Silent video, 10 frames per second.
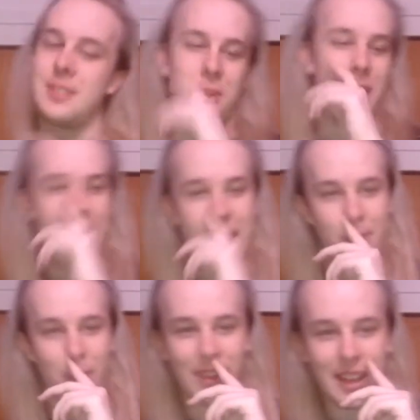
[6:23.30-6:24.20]

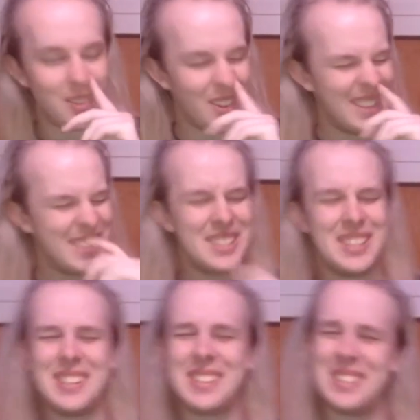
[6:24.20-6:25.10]
hammer later. It's
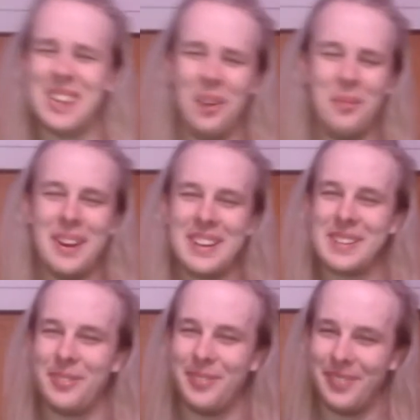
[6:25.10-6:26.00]
just so
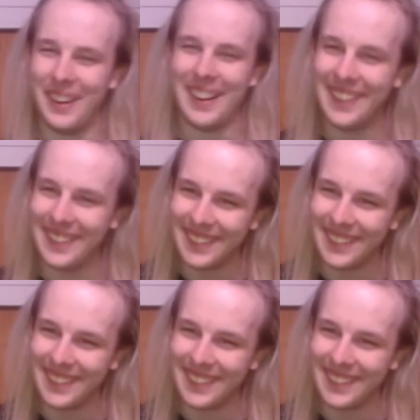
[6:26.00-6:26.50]
much fun.